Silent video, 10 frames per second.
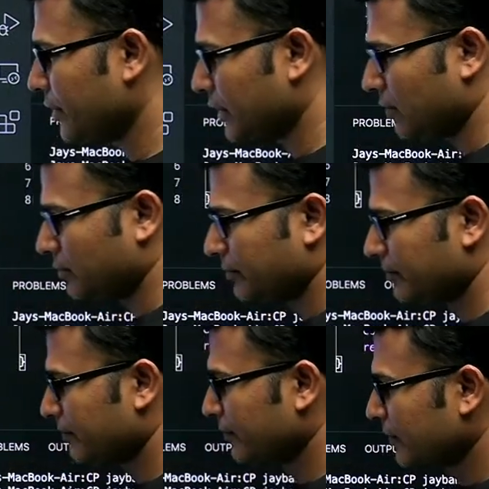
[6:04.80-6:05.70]
it now.
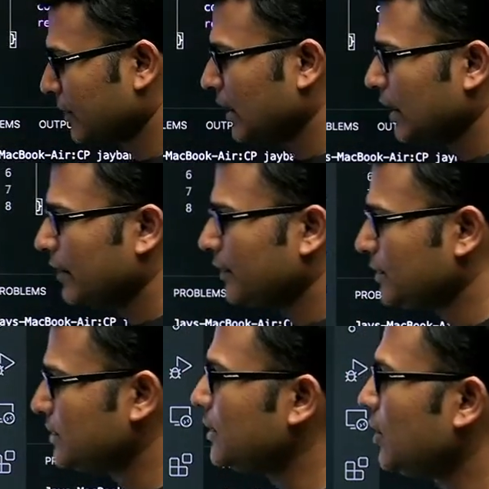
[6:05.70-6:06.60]
The
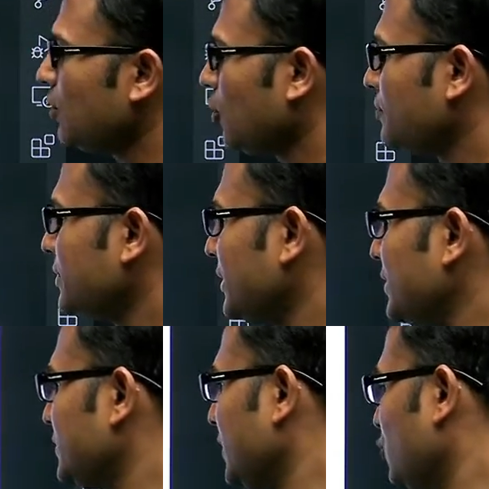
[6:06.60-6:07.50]
cout object
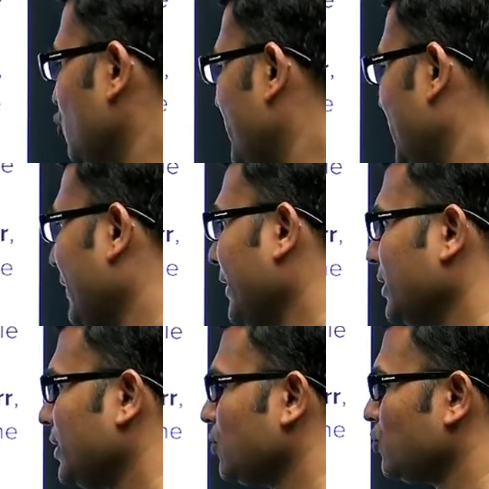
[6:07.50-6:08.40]
is said to be
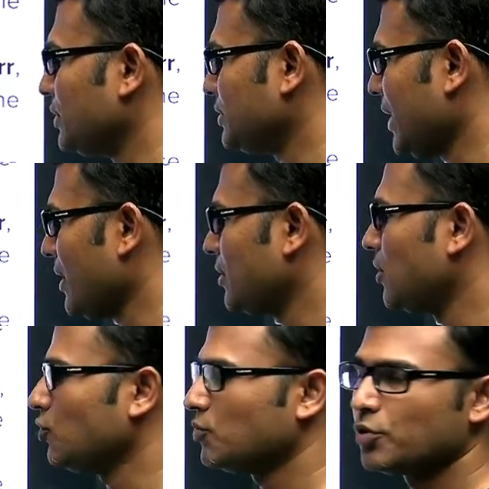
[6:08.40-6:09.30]
connected to the standard
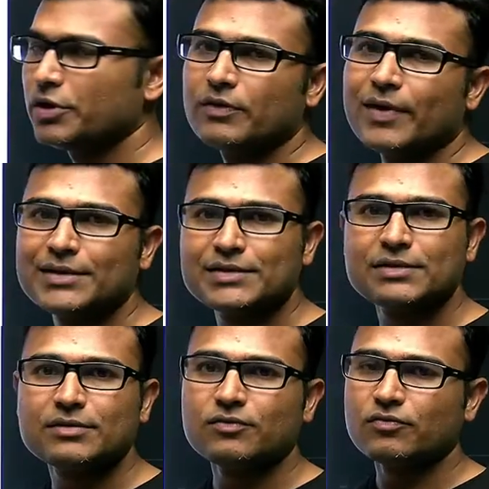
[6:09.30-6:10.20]
output device,
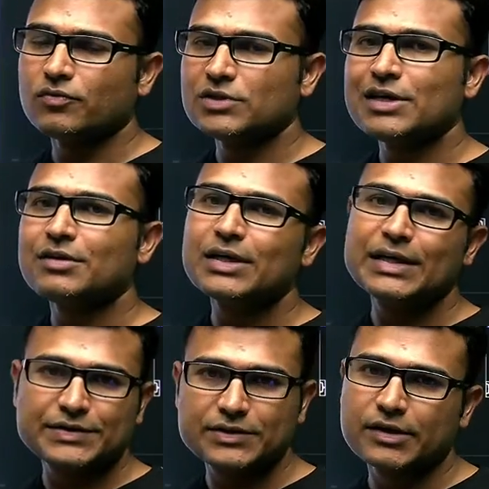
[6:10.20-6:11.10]
generally
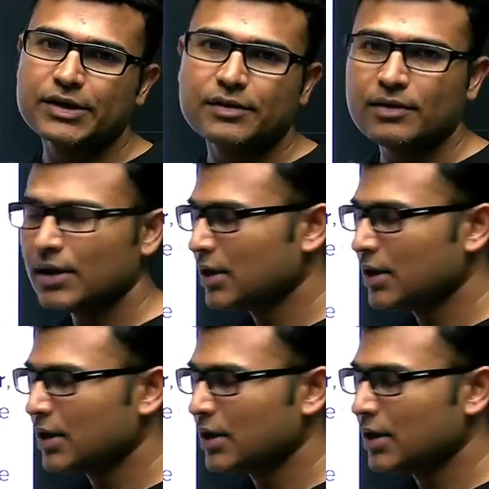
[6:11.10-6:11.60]
a screen.